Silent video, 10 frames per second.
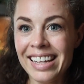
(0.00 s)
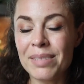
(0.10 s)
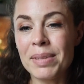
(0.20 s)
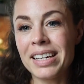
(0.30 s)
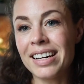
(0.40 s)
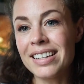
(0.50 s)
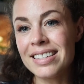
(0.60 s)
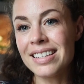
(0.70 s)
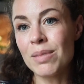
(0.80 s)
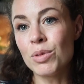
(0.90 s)
and
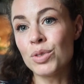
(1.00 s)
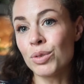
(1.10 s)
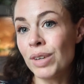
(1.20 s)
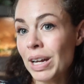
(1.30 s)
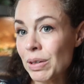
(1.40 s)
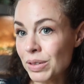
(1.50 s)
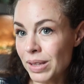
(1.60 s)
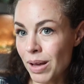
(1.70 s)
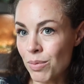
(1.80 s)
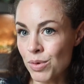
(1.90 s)
because he moves around a
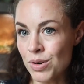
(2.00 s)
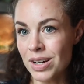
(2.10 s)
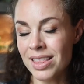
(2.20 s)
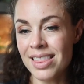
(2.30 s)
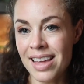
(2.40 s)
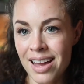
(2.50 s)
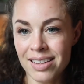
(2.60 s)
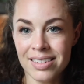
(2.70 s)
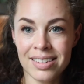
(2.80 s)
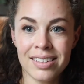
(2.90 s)
lot more,
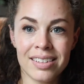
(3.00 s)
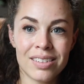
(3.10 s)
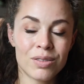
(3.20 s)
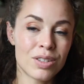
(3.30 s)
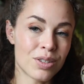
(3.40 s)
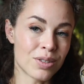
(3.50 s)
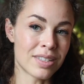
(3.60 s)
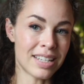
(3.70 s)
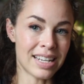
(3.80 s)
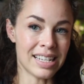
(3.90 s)
that
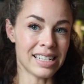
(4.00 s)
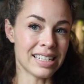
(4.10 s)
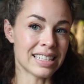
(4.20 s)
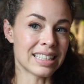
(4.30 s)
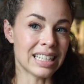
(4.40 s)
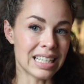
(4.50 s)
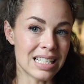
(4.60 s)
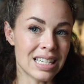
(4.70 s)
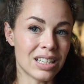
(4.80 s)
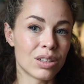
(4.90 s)
results in needing to clean
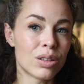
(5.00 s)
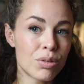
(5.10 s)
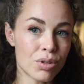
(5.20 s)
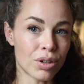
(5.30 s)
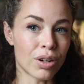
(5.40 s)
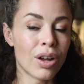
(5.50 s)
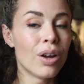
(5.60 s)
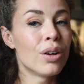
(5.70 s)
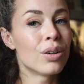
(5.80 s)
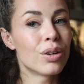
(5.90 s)
his enclosure
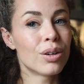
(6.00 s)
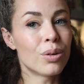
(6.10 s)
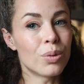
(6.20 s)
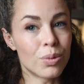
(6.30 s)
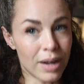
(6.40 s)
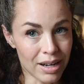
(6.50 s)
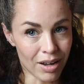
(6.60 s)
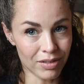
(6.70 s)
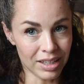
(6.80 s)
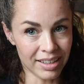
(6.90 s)
quite
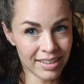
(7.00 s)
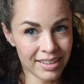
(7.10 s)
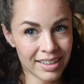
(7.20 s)
often.